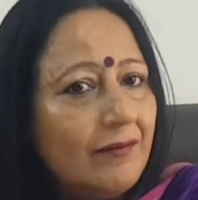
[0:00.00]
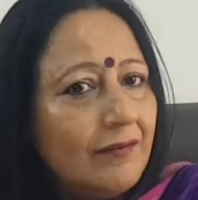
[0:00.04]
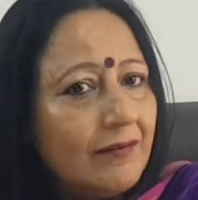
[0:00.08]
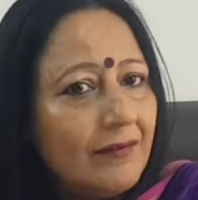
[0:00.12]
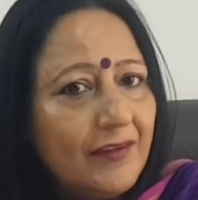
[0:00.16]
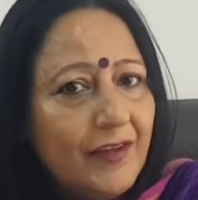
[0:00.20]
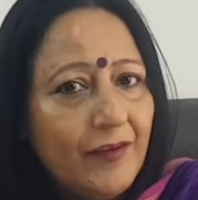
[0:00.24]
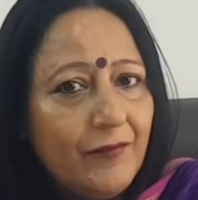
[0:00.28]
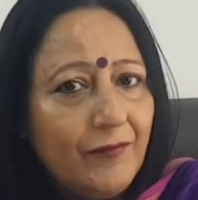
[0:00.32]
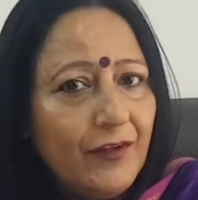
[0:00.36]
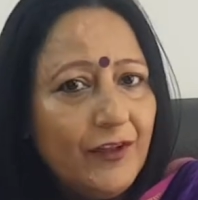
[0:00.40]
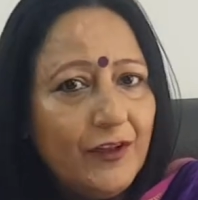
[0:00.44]

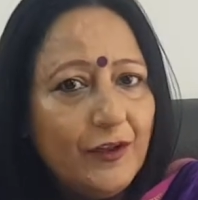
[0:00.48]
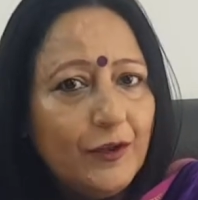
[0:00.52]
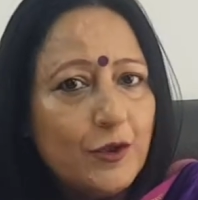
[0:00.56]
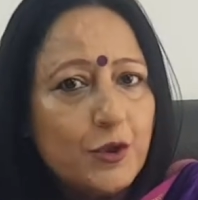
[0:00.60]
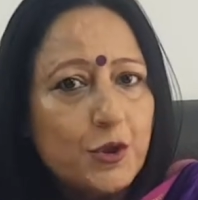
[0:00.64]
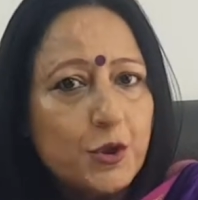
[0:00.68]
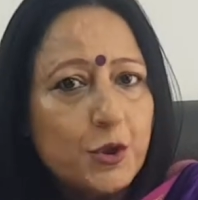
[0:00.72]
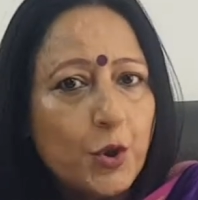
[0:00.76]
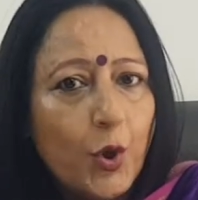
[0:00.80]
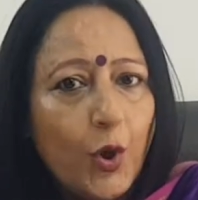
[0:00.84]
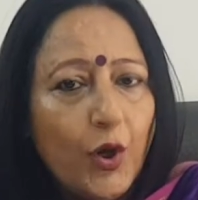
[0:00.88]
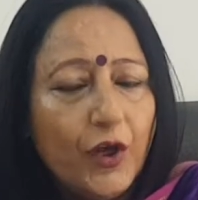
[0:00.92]
given the
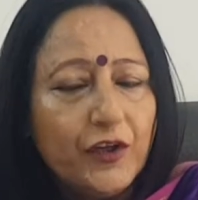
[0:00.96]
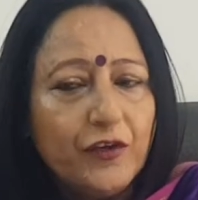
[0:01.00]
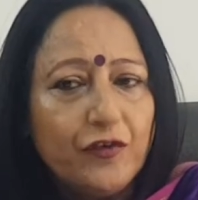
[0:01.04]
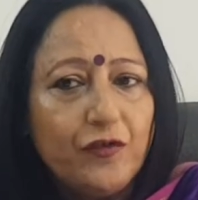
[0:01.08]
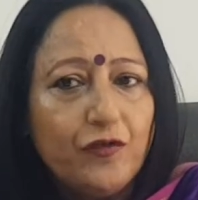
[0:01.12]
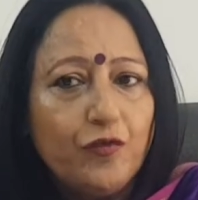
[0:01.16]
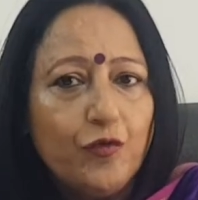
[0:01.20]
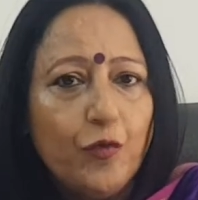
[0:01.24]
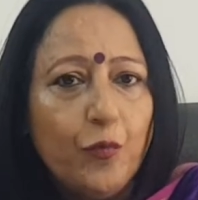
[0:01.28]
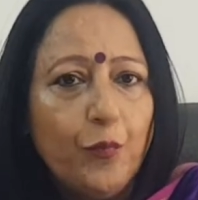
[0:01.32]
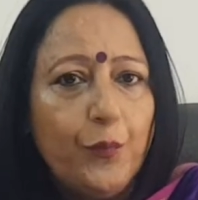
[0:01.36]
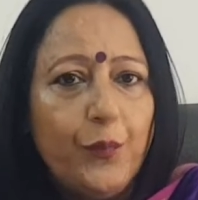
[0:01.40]

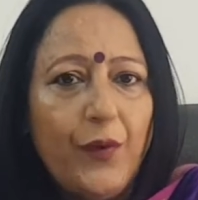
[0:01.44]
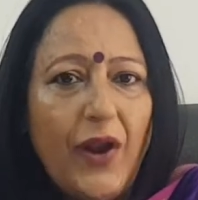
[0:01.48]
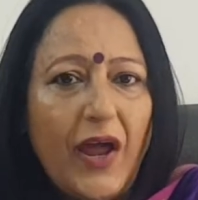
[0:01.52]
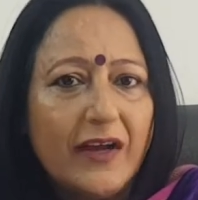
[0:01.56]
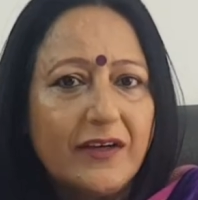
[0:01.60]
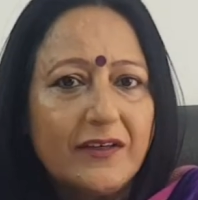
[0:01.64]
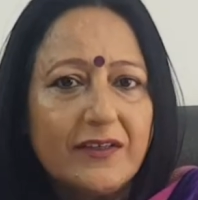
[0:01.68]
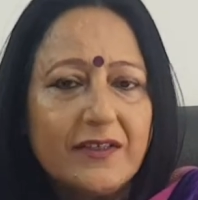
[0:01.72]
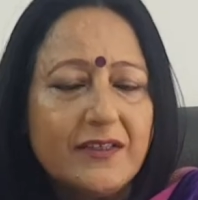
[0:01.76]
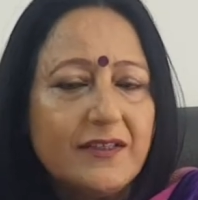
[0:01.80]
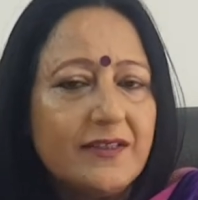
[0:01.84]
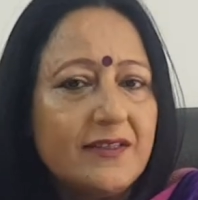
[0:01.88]
choice to
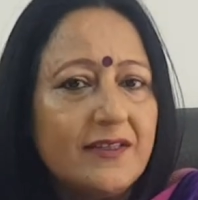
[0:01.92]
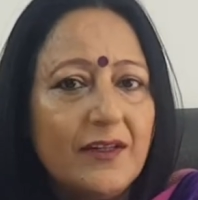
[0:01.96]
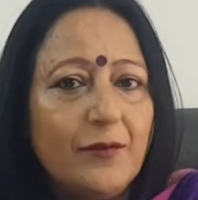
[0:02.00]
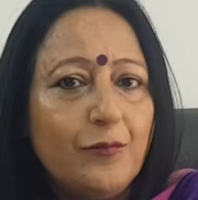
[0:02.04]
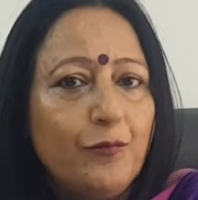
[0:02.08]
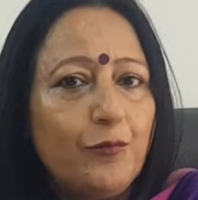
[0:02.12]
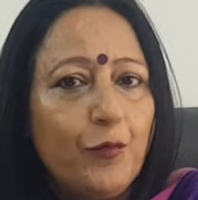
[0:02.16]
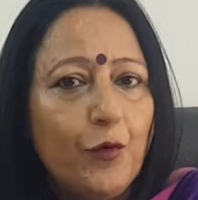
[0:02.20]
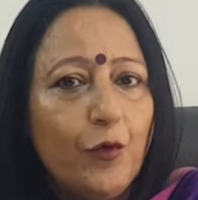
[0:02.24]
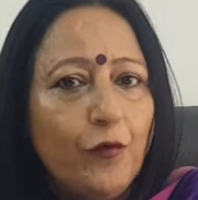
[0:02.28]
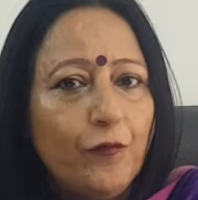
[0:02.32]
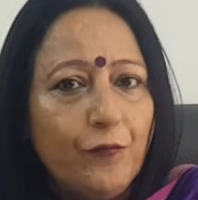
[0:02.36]
practice
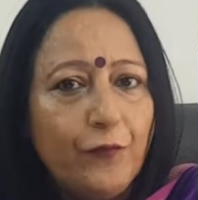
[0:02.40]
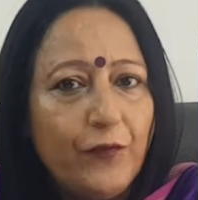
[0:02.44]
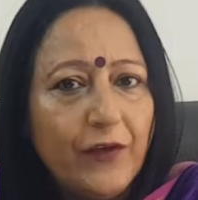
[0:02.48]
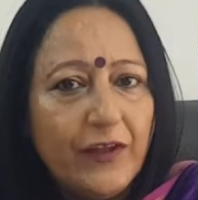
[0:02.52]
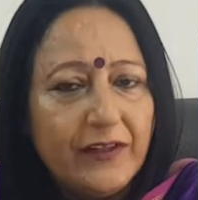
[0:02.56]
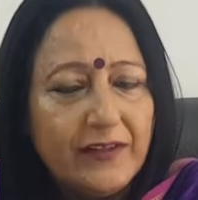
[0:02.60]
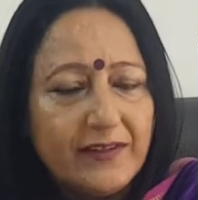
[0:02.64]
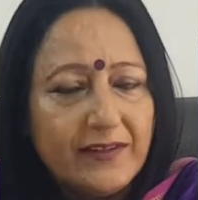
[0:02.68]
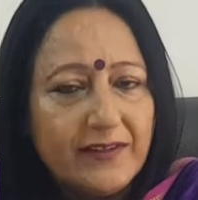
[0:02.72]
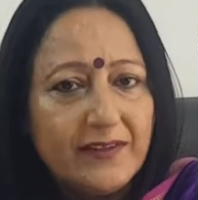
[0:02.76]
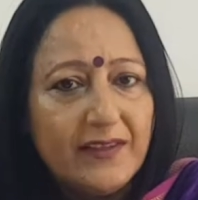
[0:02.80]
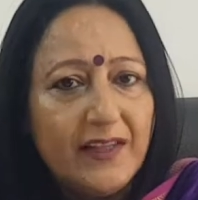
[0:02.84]
and
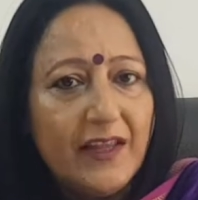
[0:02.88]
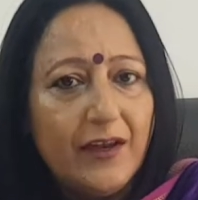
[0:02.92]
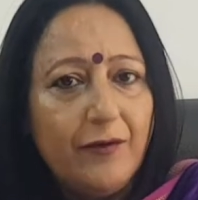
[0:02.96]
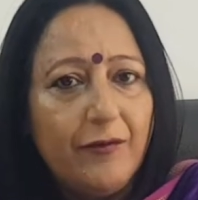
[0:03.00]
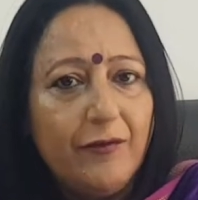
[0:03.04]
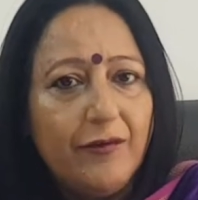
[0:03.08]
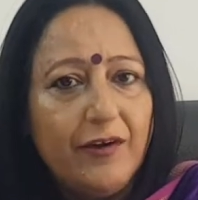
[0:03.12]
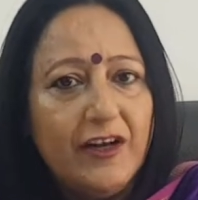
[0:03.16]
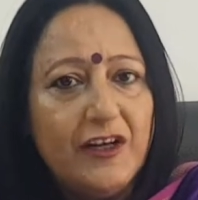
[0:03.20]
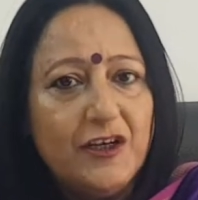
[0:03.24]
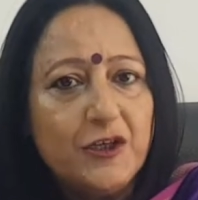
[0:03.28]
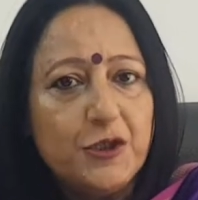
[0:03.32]
profess their
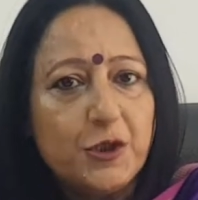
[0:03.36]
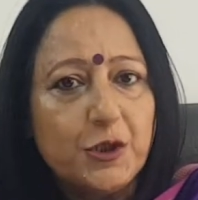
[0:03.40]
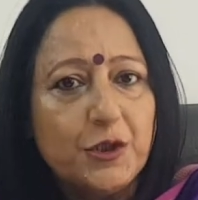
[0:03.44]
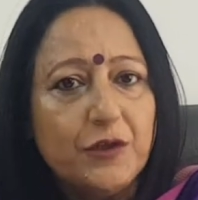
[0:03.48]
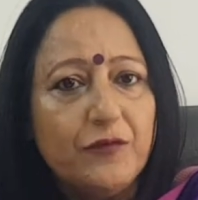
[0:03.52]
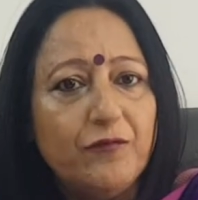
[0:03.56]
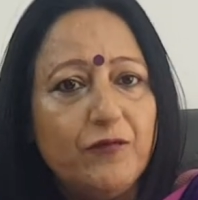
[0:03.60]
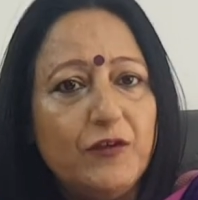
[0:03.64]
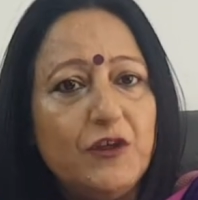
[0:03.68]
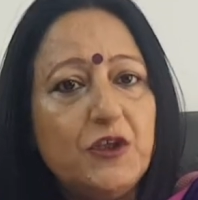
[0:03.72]
religion.